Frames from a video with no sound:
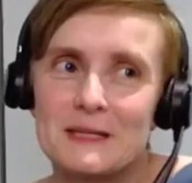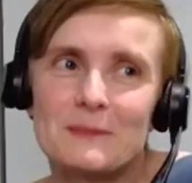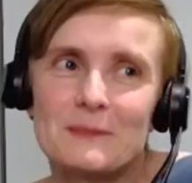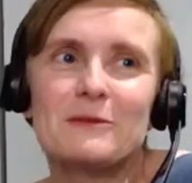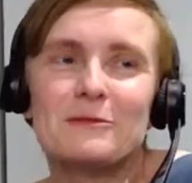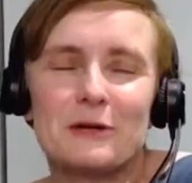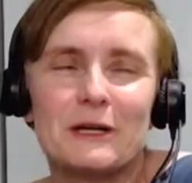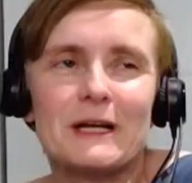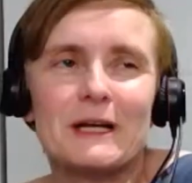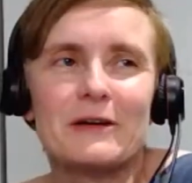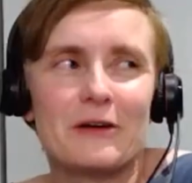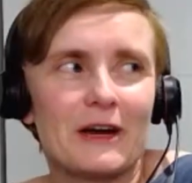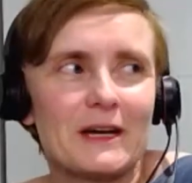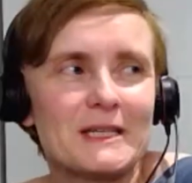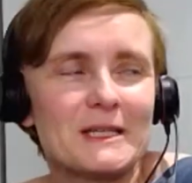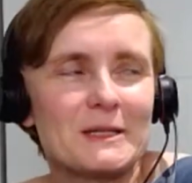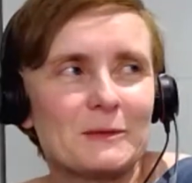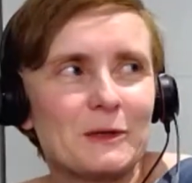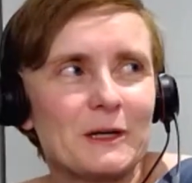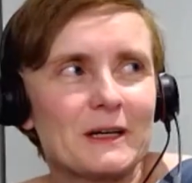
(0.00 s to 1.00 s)
been really
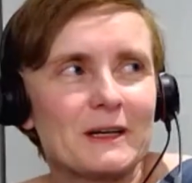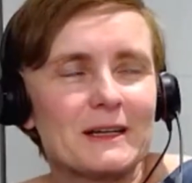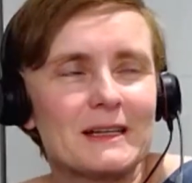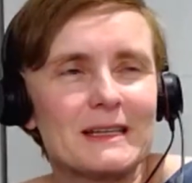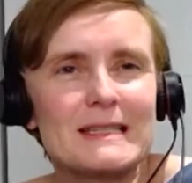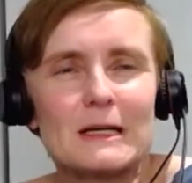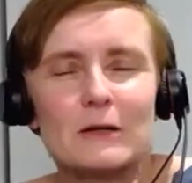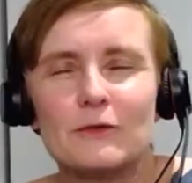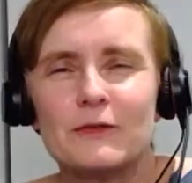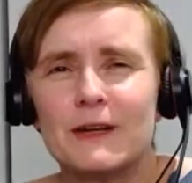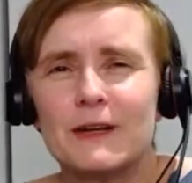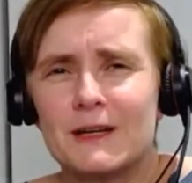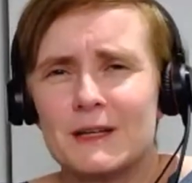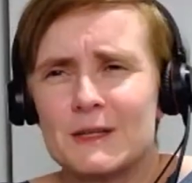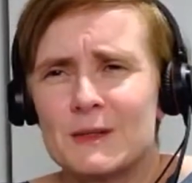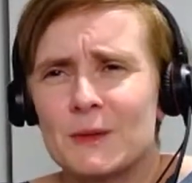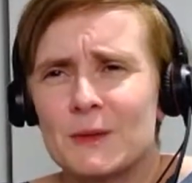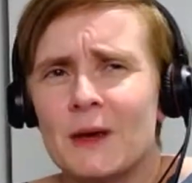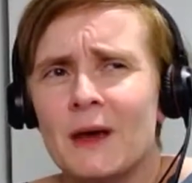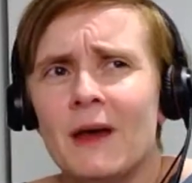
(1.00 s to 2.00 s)
great to work, and it's lovely
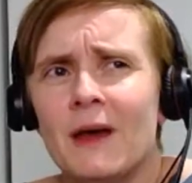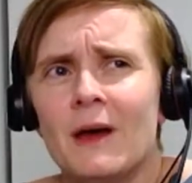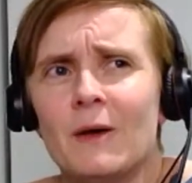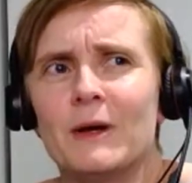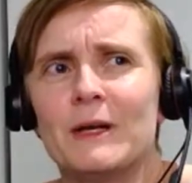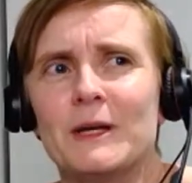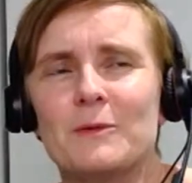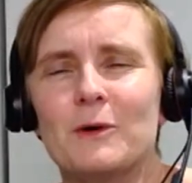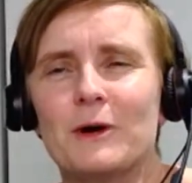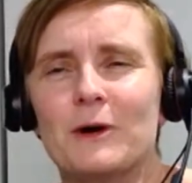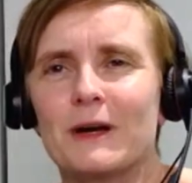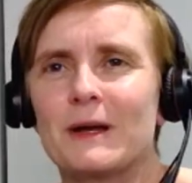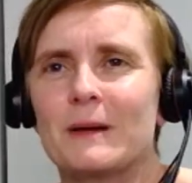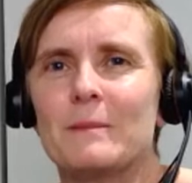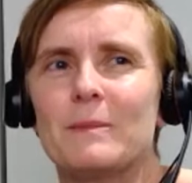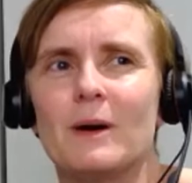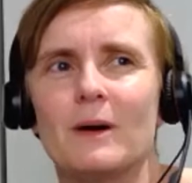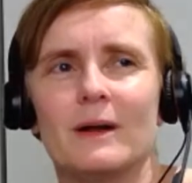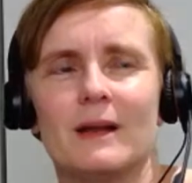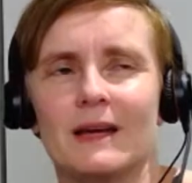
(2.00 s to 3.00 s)
because when you work
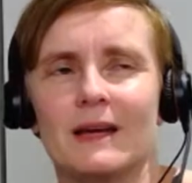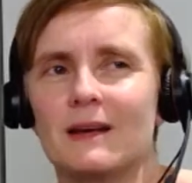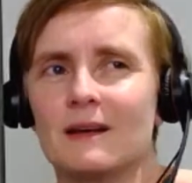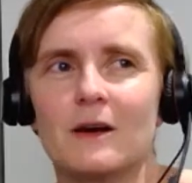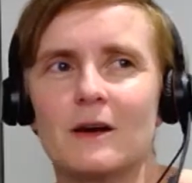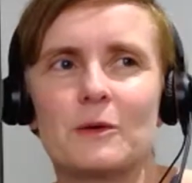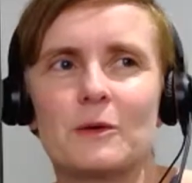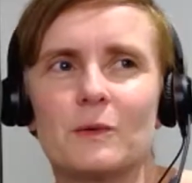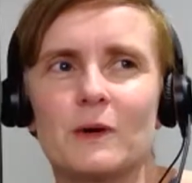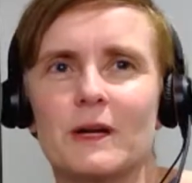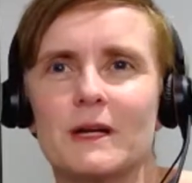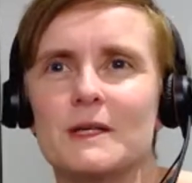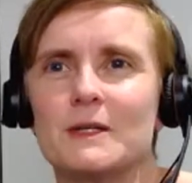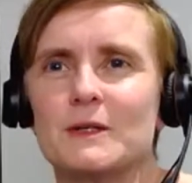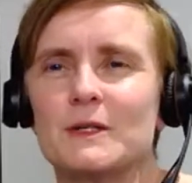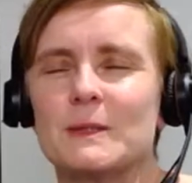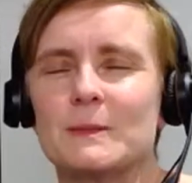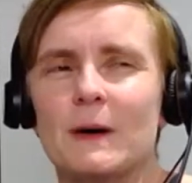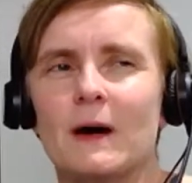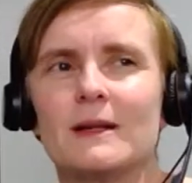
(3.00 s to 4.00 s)
in like a lot of what I
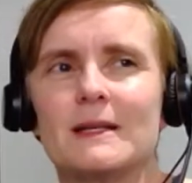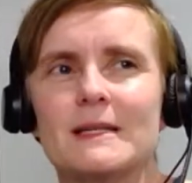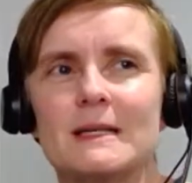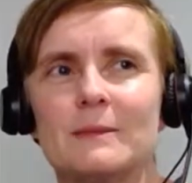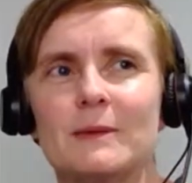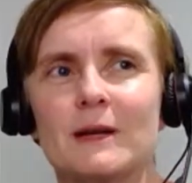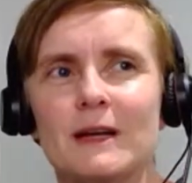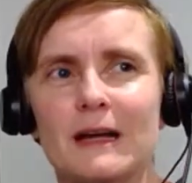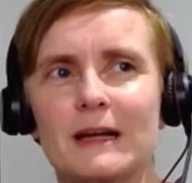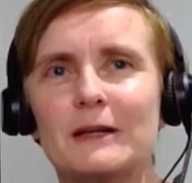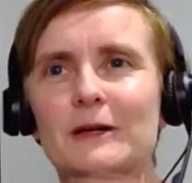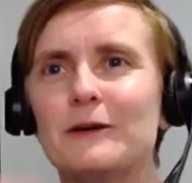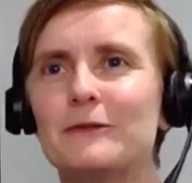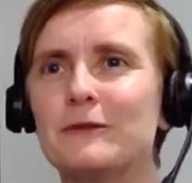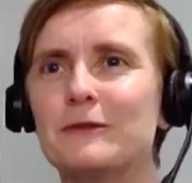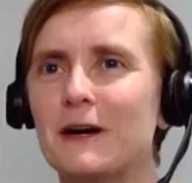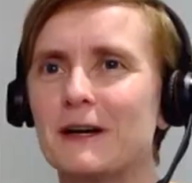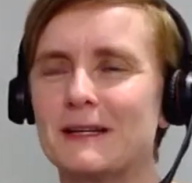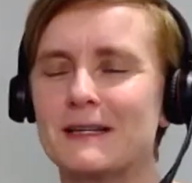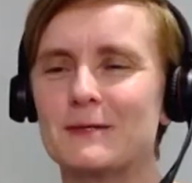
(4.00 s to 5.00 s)
do is policy, but I
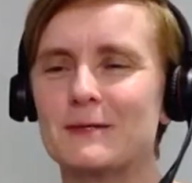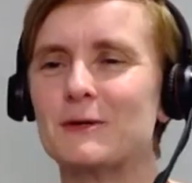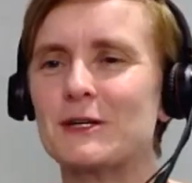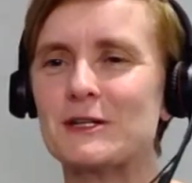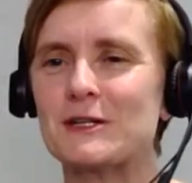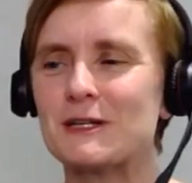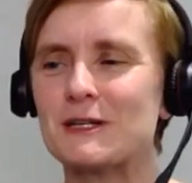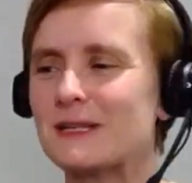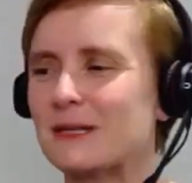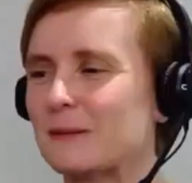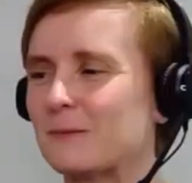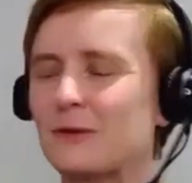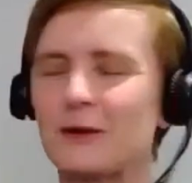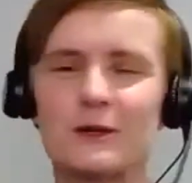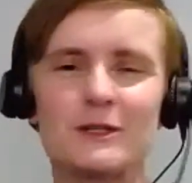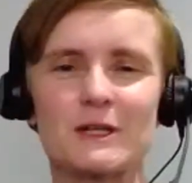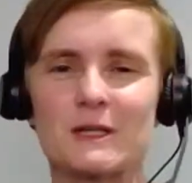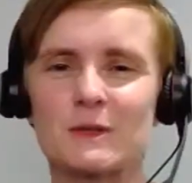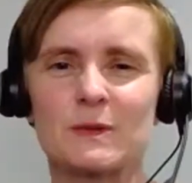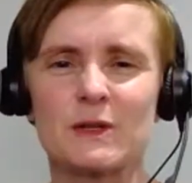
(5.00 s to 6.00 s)
love kind of switching to the
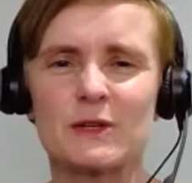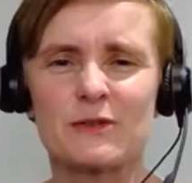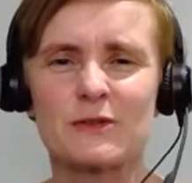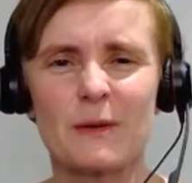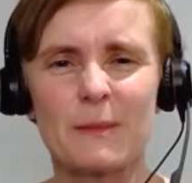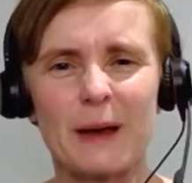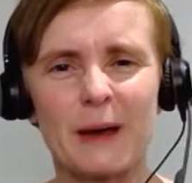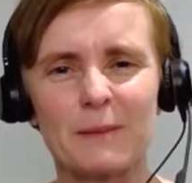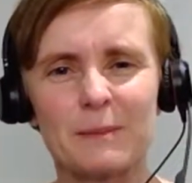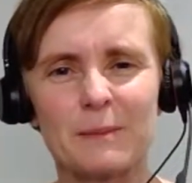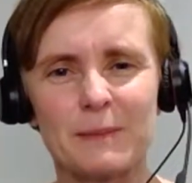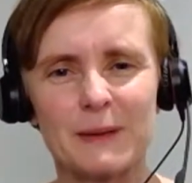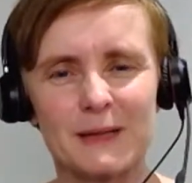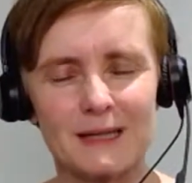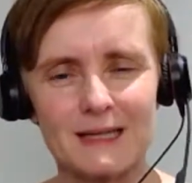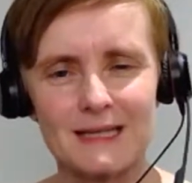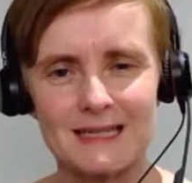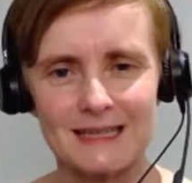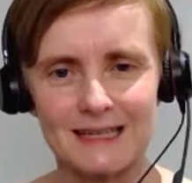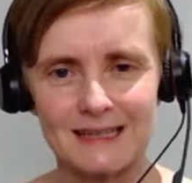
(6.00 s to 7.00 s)
projects which are about
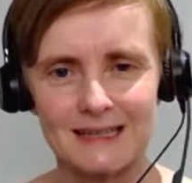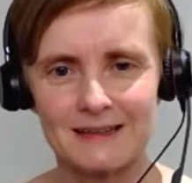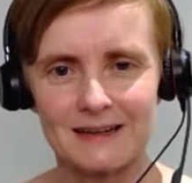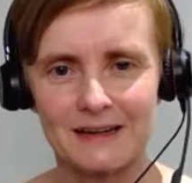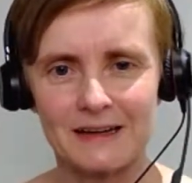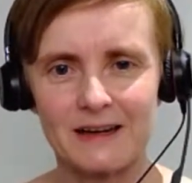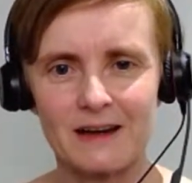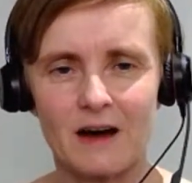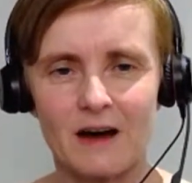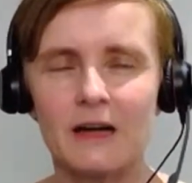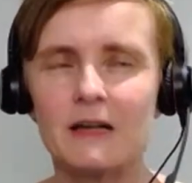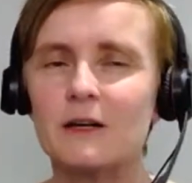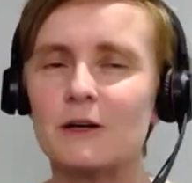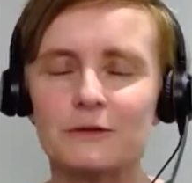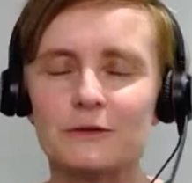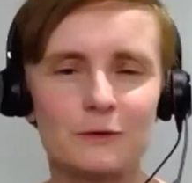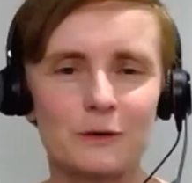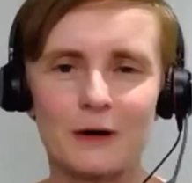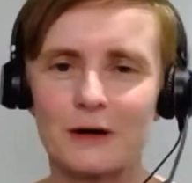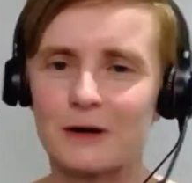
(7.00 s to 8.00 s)
building, and I
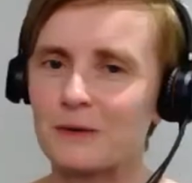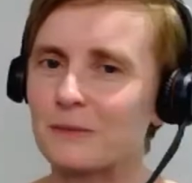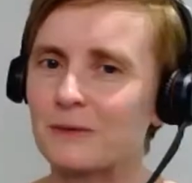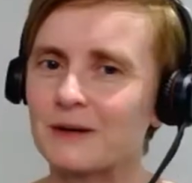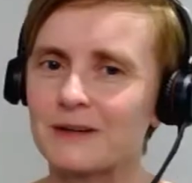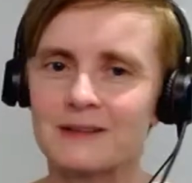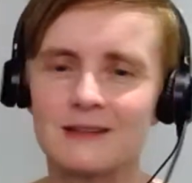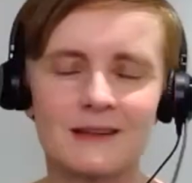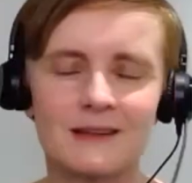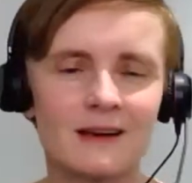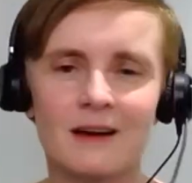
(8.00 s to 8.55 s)
love working with